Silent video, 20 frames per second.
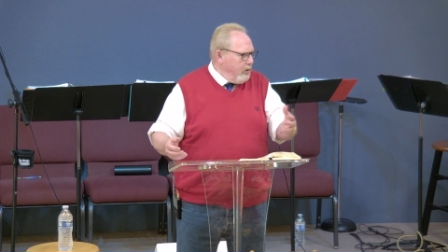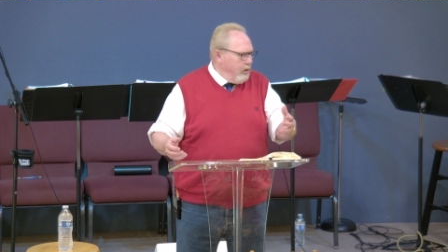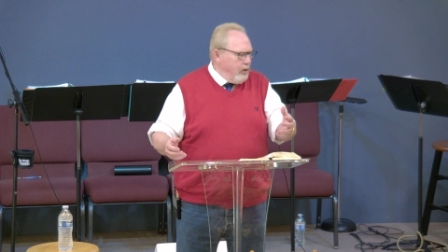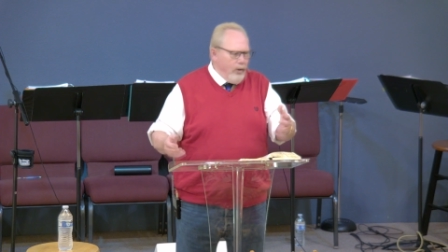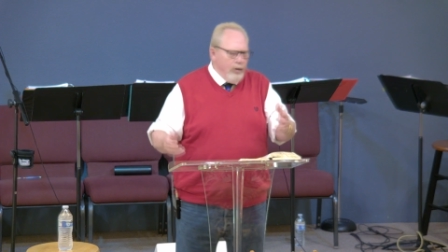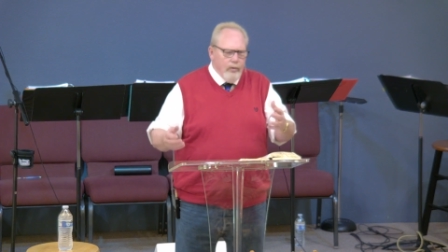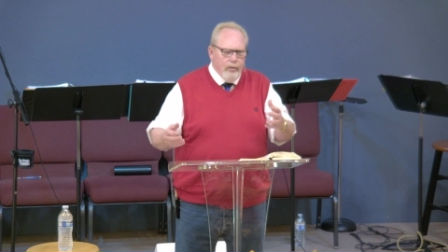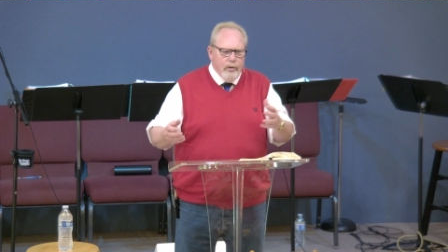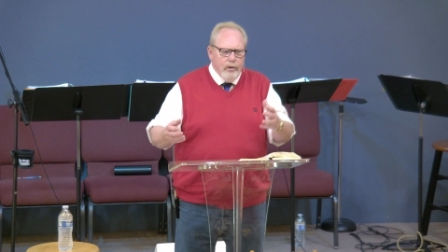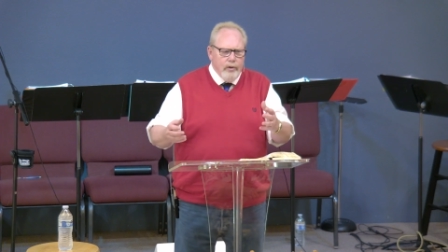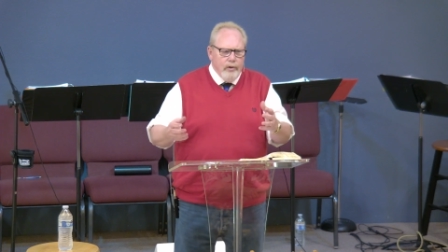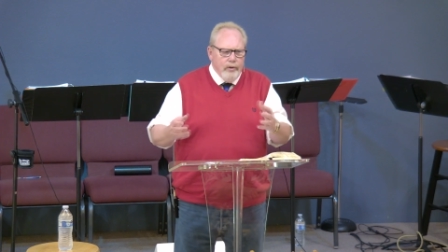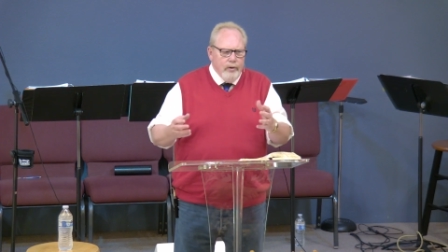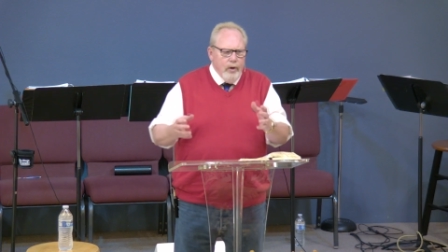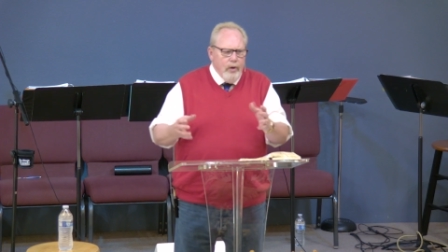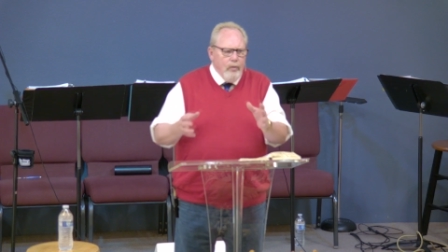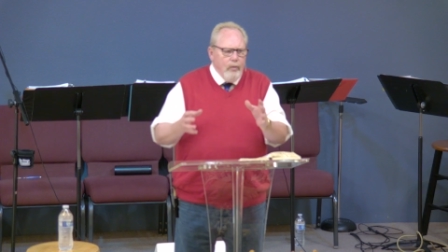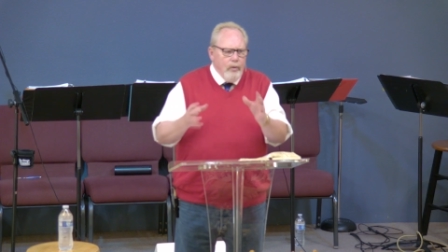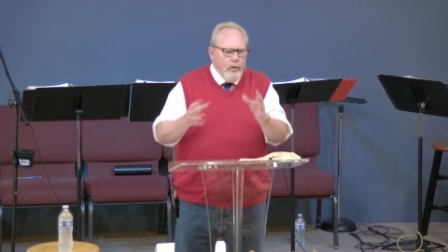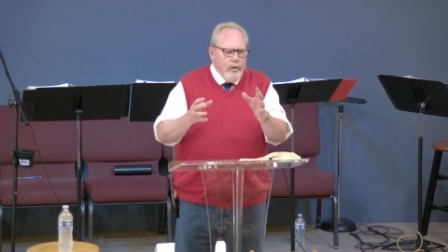You know,
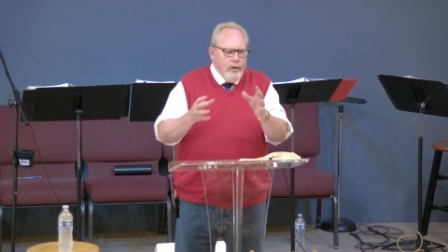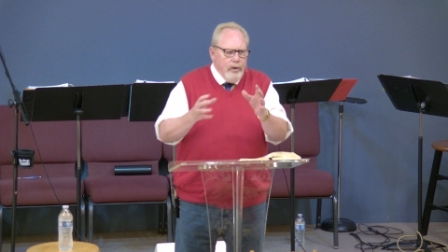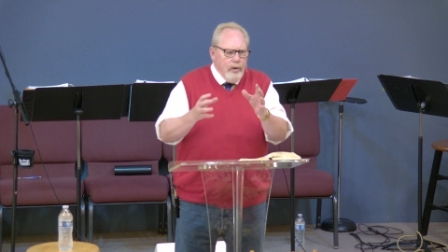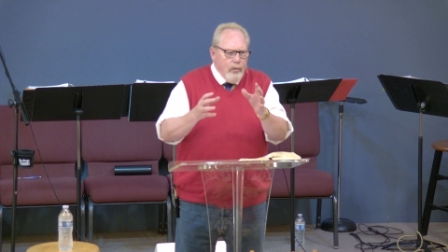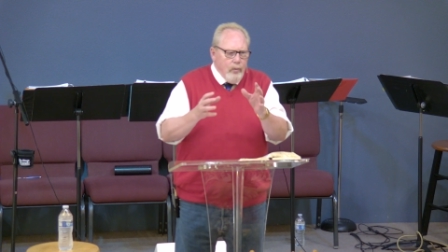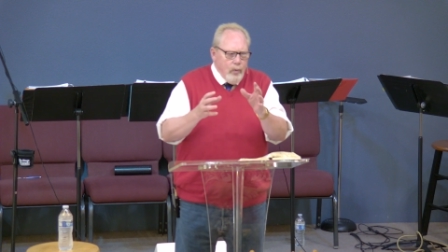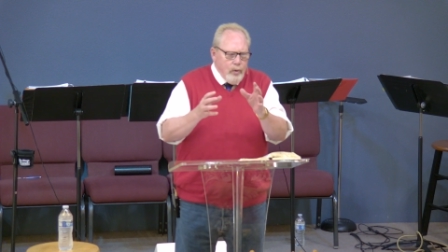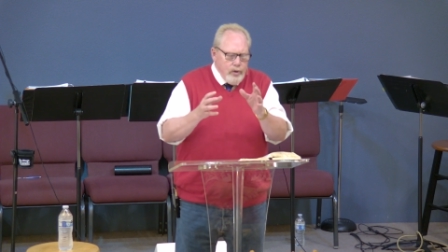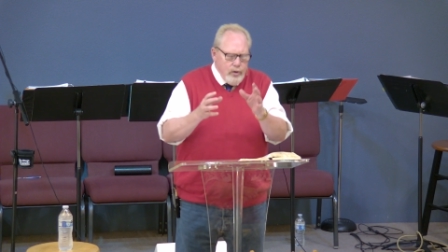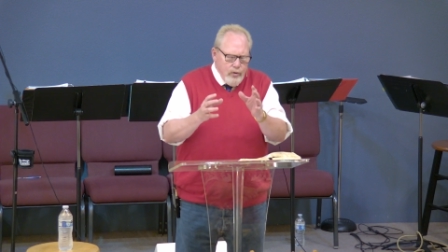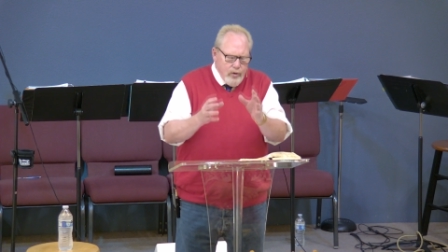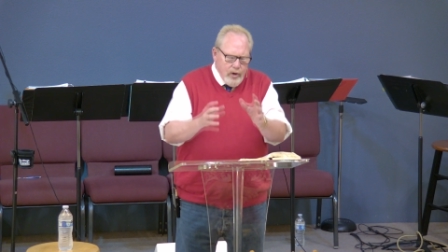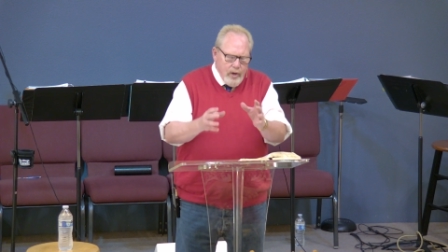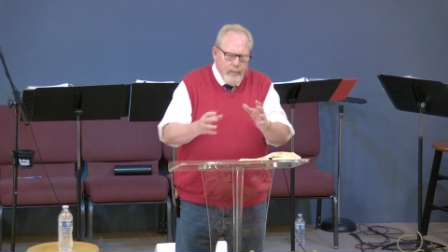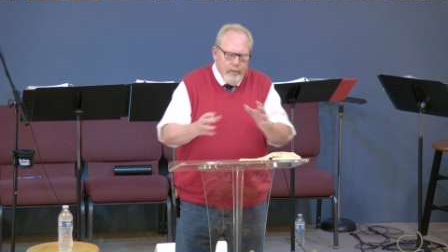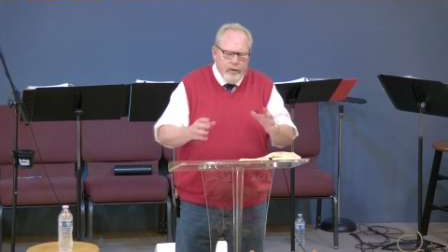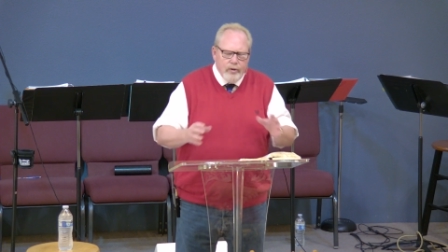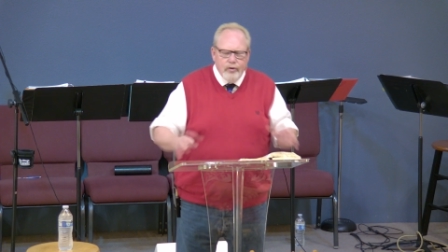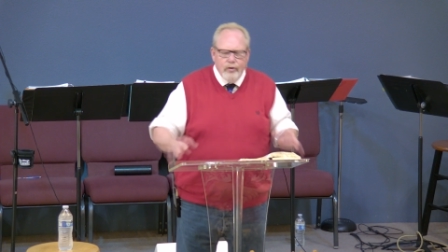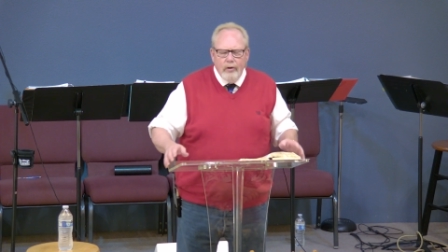no. When you
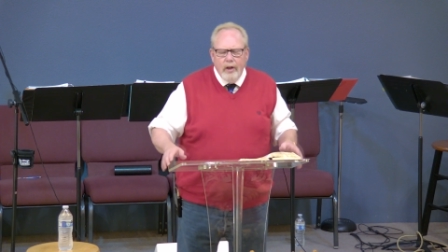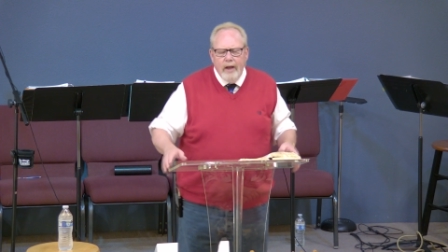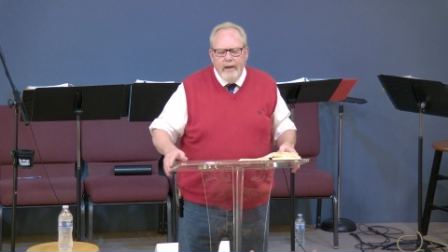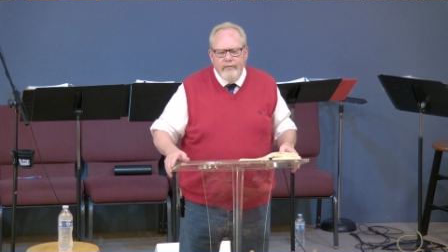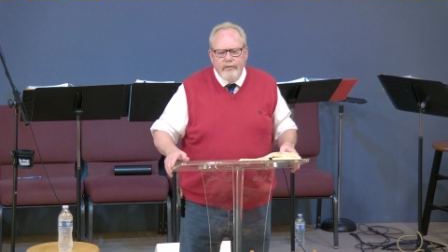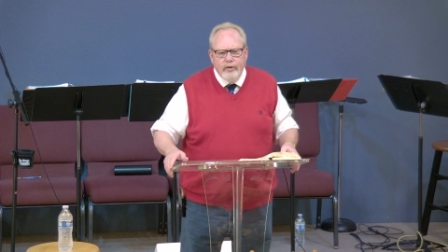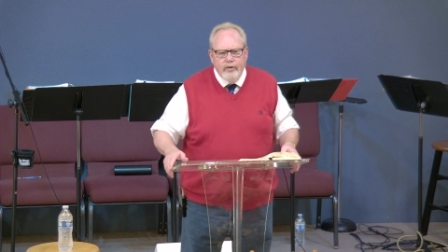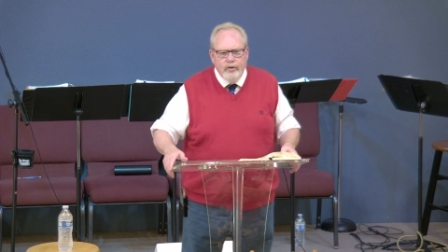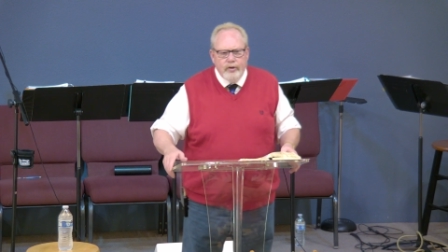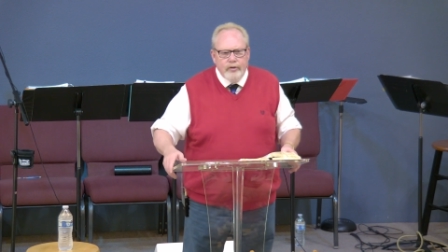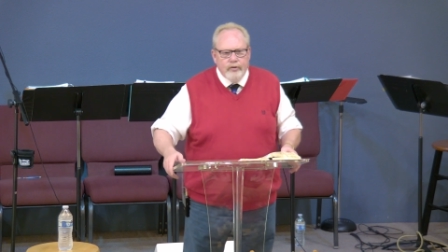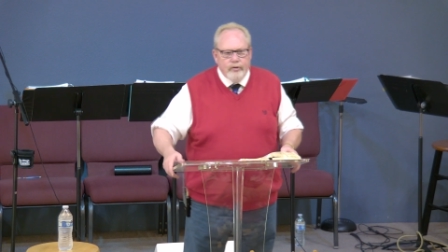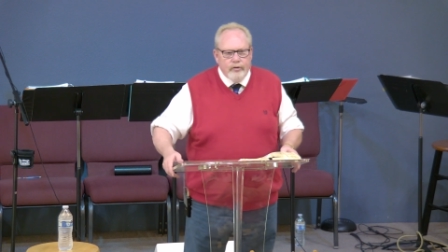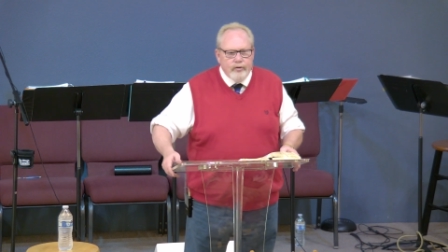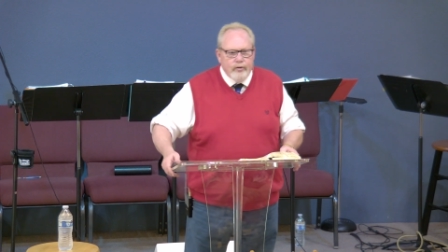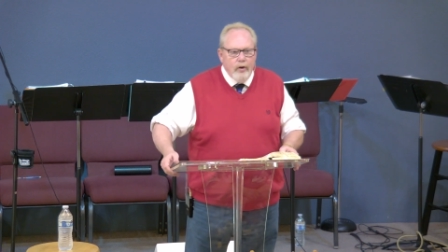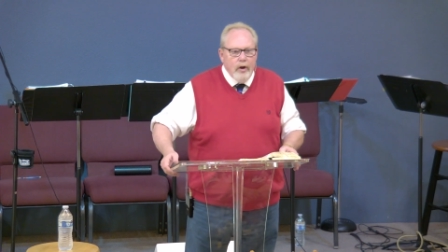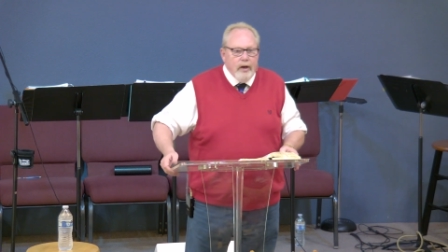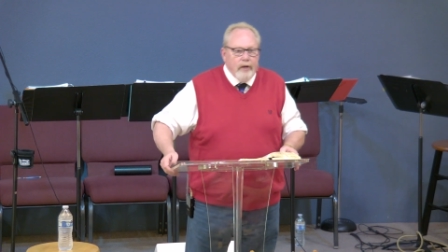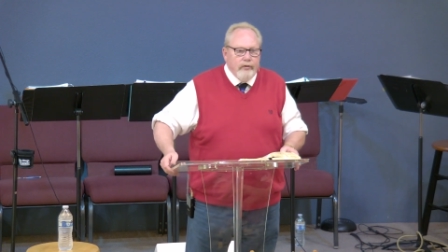commit your life to
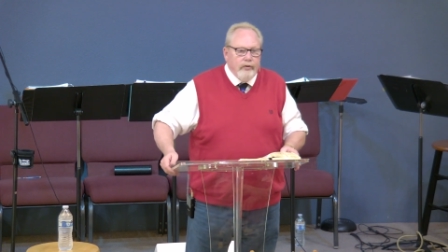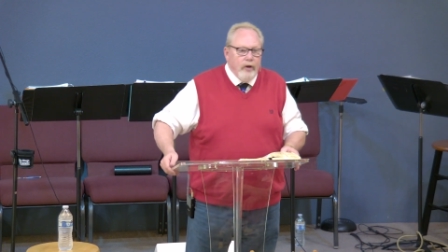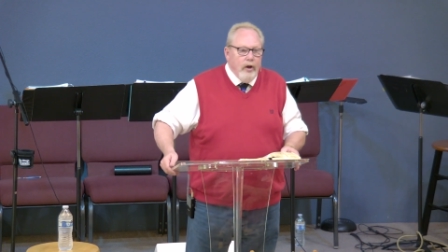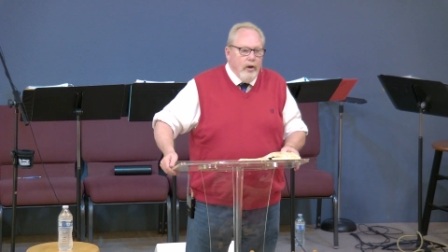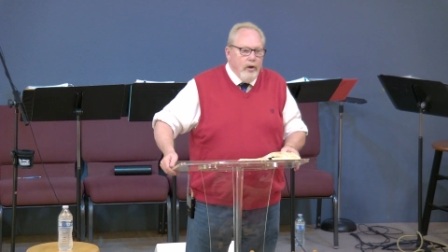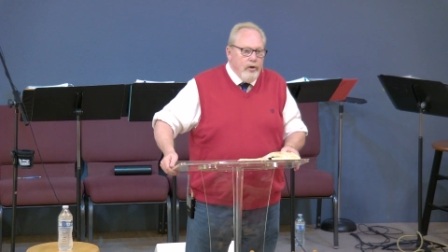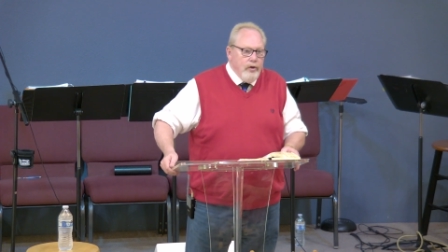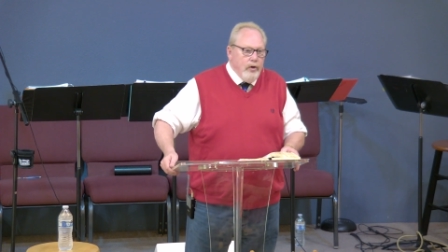Jesus Christ,